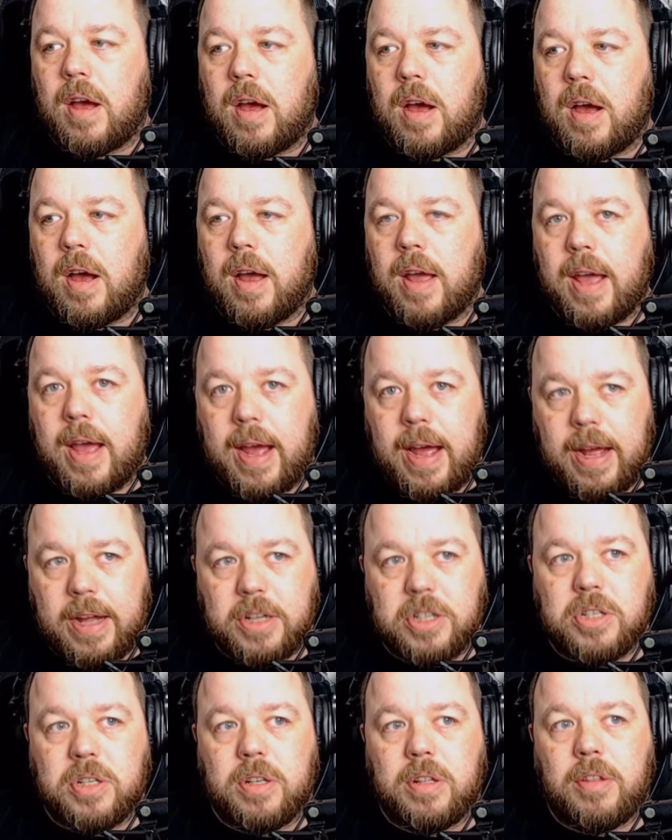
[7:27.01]
I
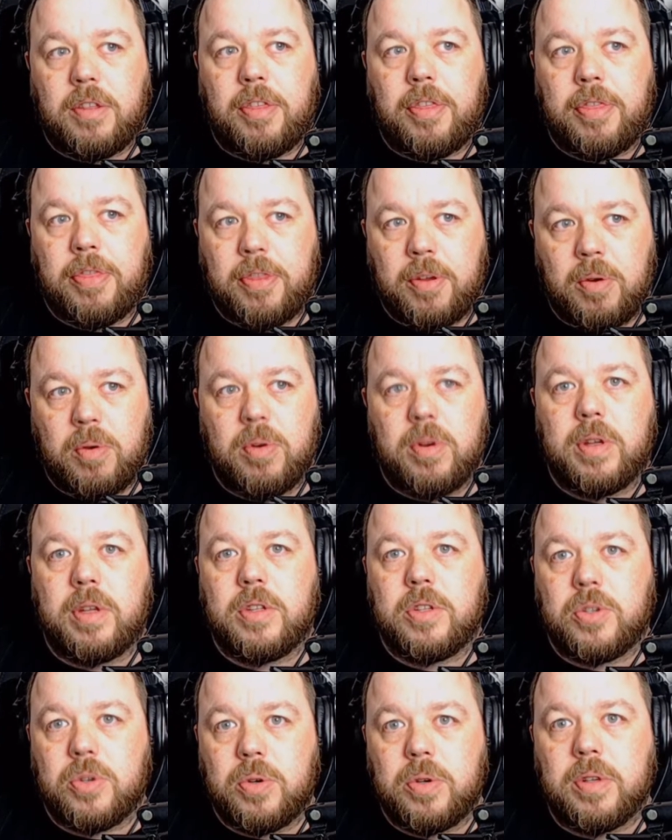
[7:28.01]
actually thoroughly
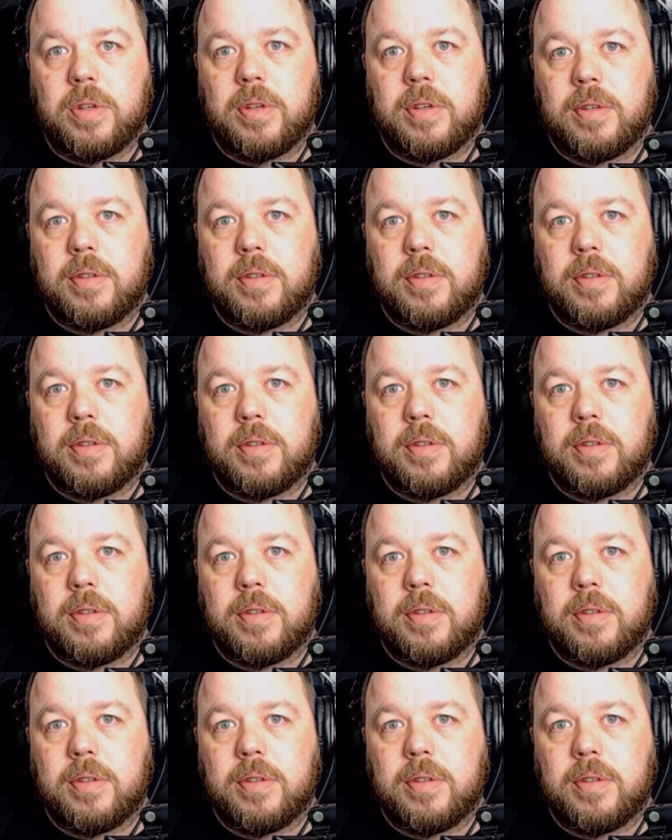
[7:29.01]
enjoyed it.